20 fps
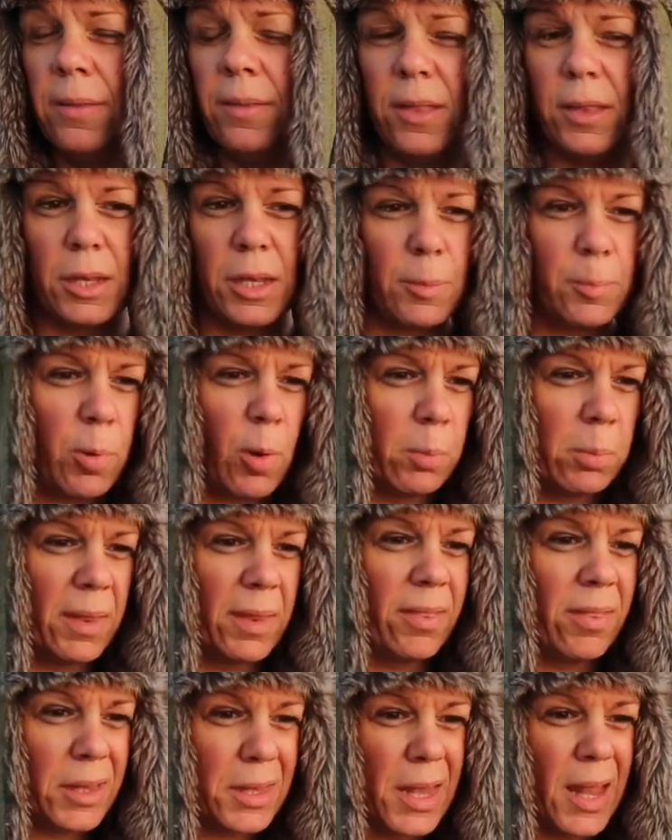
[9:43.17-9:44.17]
This is
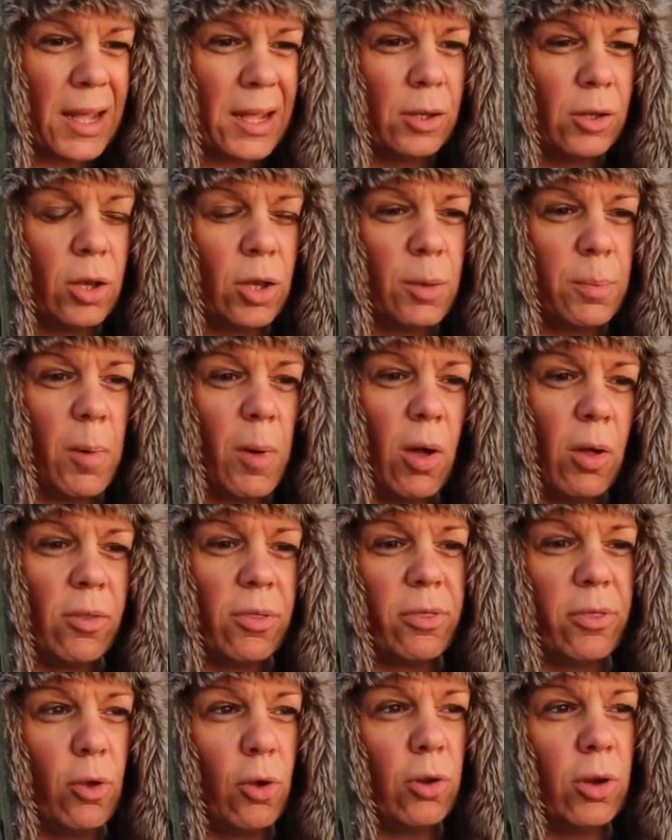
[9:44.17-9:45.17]
probably the third
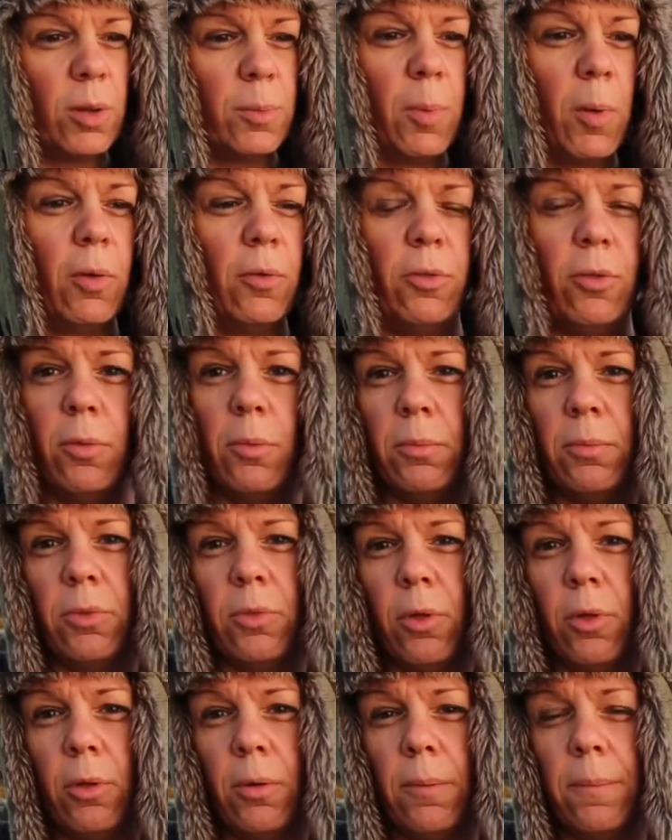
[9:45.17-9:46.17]
spot
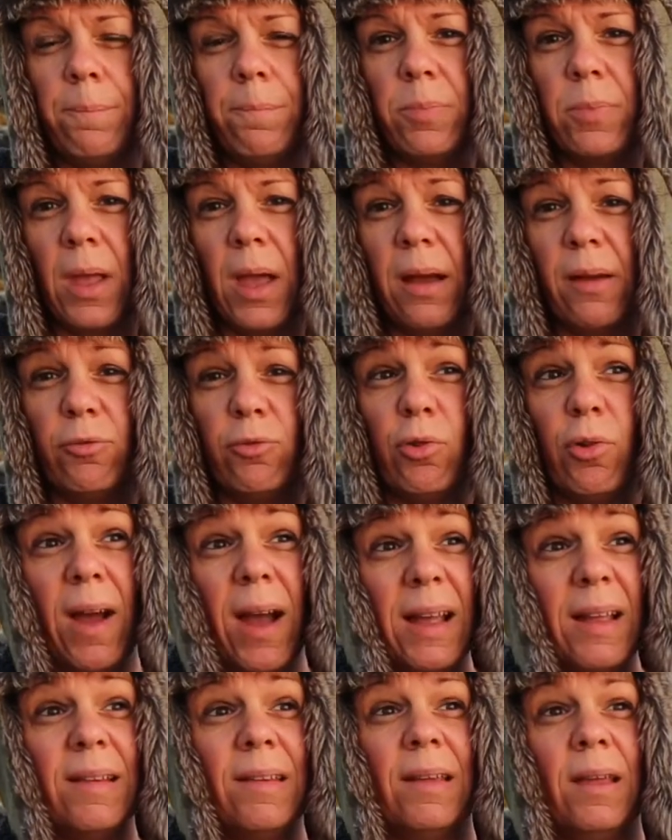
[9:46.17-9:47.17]
that I've
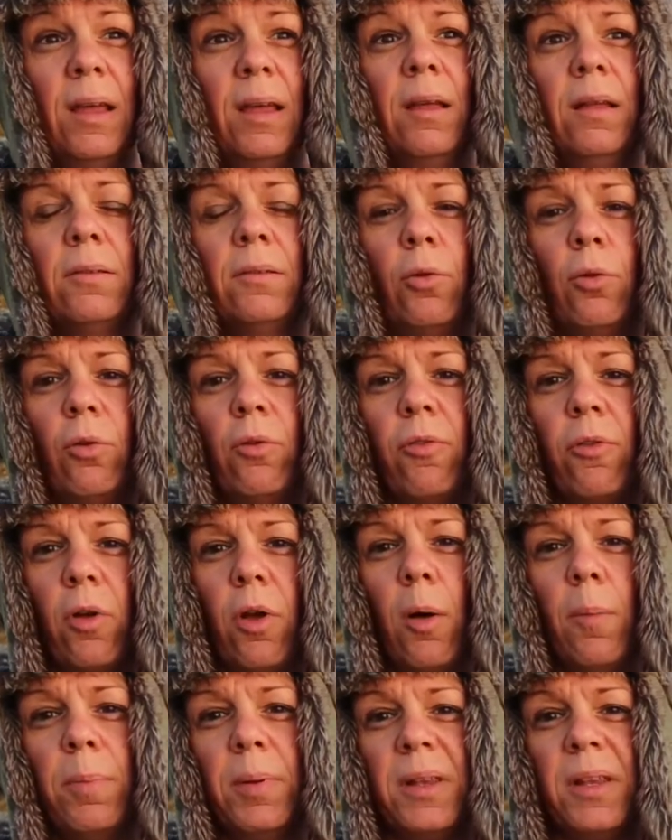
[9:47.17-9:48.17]
tried to look for a
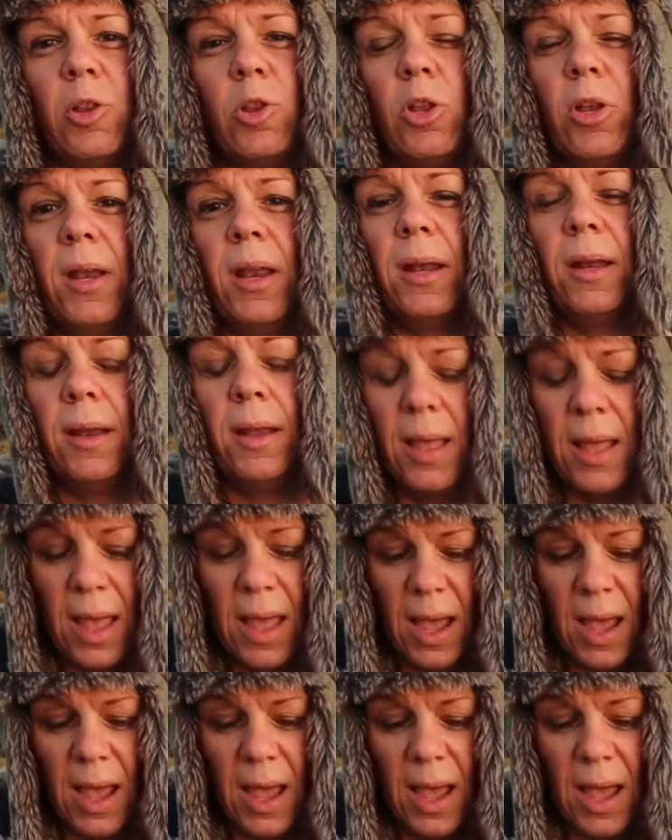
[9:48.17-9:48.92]
composition in.